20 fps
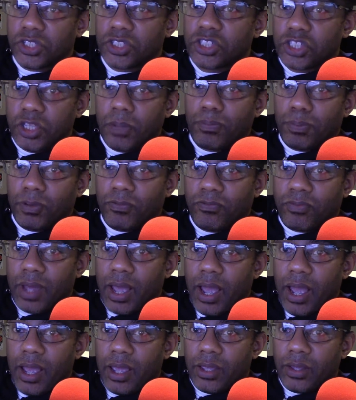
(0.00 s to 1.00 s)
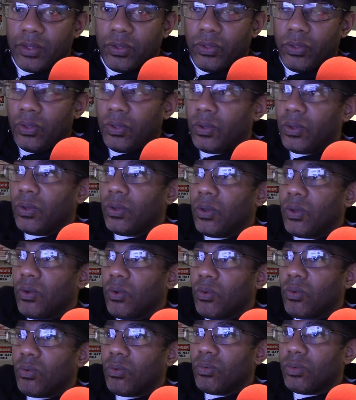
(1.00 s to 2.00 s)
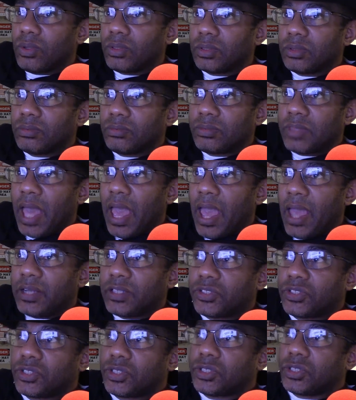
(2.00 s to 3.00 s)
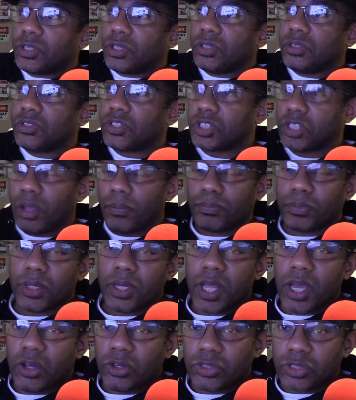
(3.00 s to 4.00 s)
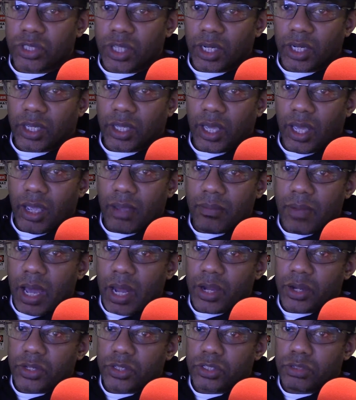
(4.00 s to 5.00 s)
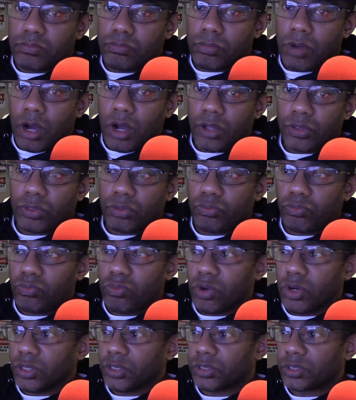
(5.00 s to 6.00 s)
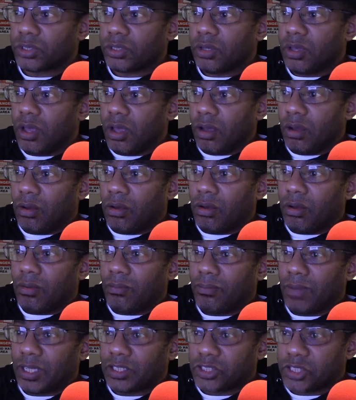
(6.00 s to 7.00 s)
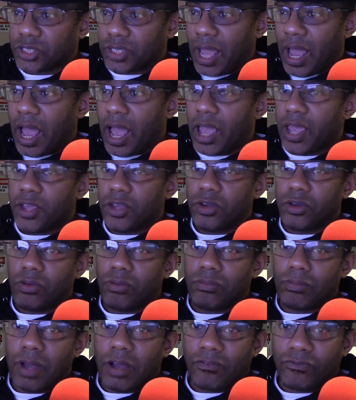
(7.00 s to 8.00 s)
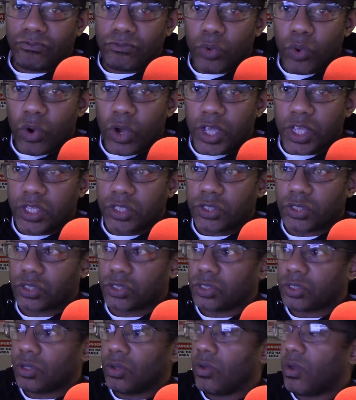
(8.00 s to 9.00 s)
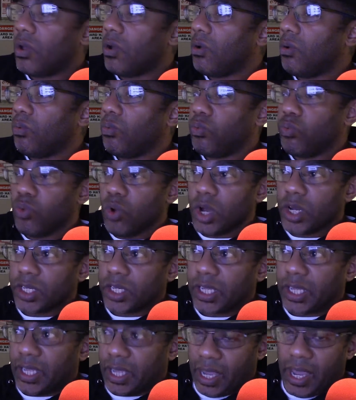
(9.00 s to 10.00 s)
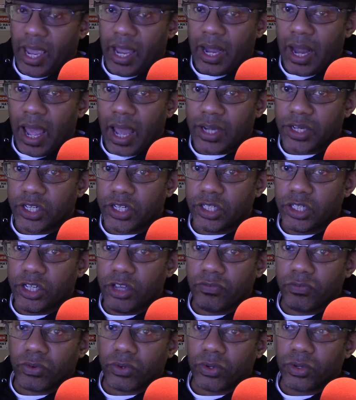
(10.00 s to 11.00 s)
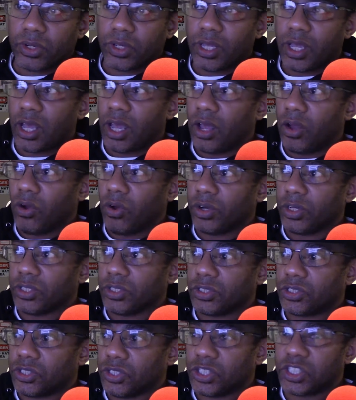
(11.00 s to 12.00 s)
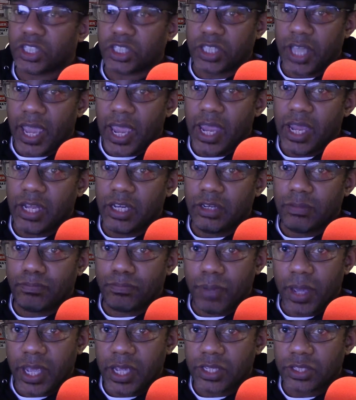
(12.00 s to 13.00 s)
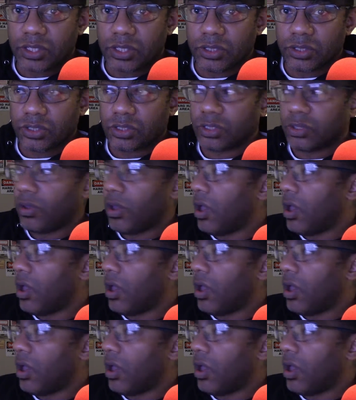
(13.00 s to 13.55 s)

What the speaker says: simplify? Well, that's something else that came out of this month, was my style, my voice. What can I deliver on a sustained basis?